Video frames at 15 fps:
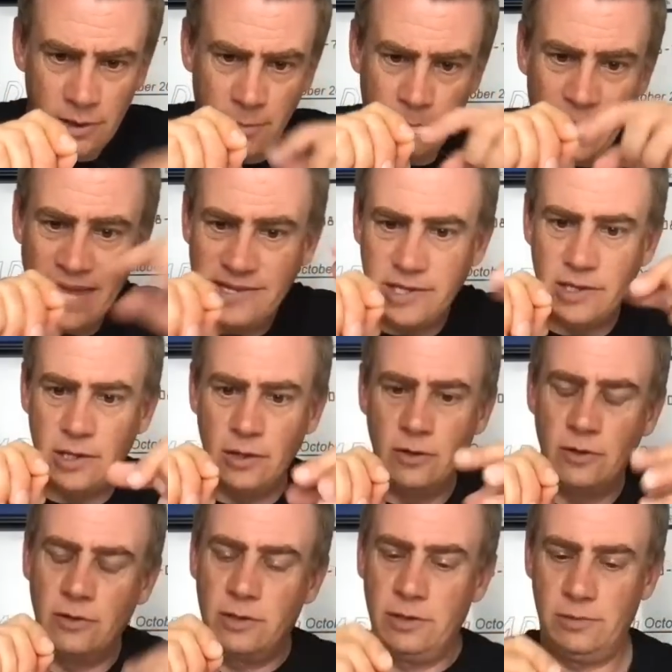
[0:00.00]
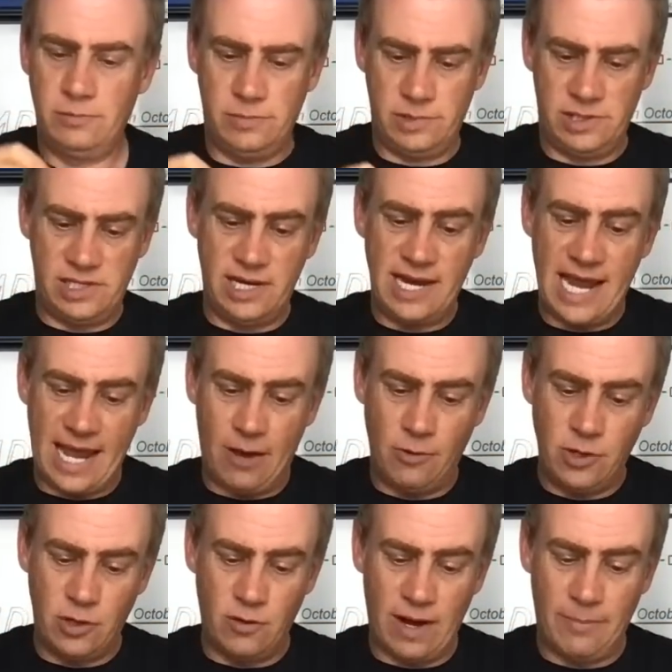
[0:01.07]
bend of the hook. So now
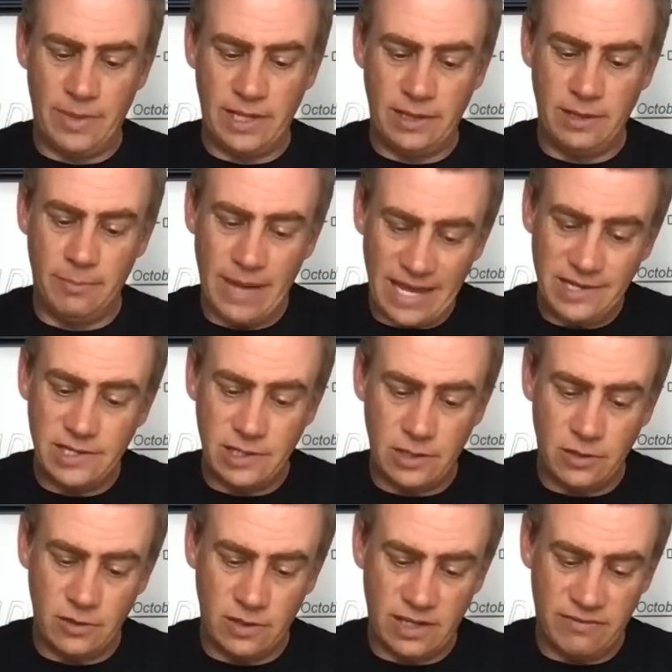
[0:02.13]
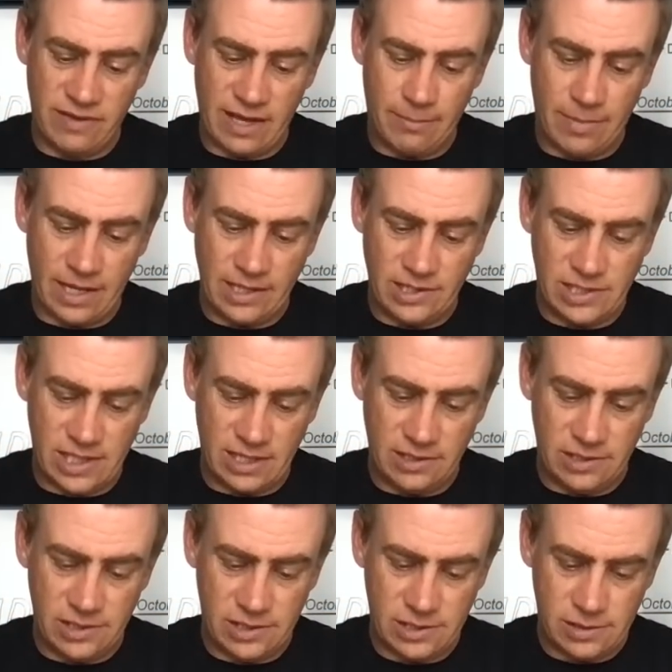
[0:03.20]
you're grabbing the bend of the hook, if that makes
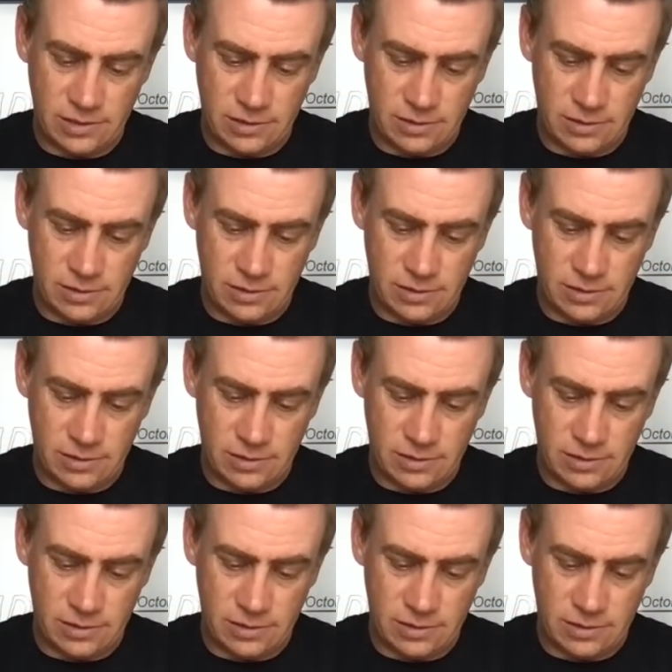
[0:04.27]
sense.